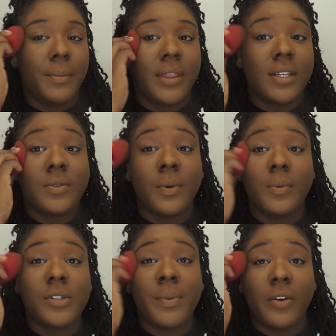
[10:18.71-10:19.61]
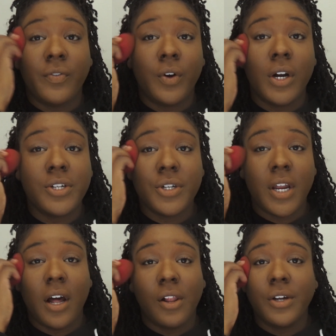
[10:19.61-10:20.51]
But this one was about
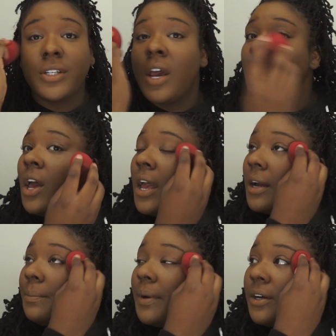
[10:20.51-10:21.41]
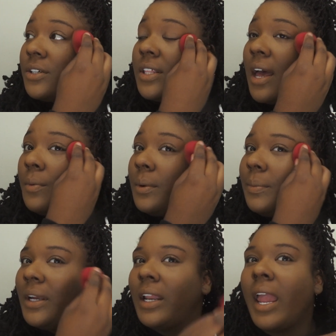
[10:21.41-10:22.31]
$400 compared to that one
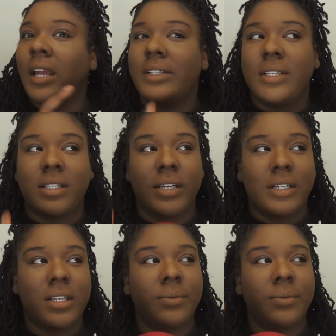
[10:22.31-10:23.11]
being 8 to 6.